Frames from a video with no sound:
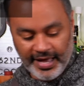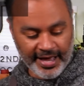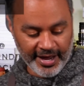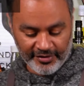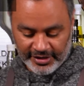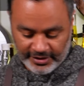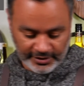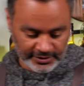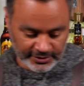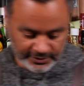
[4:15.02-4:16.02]
Heering.
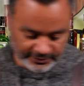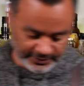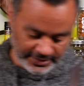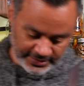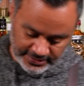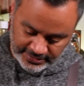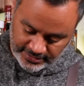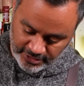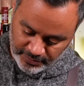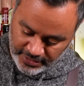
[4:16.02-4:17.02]
All right, that's
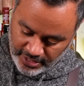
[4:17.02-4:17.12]
gonna be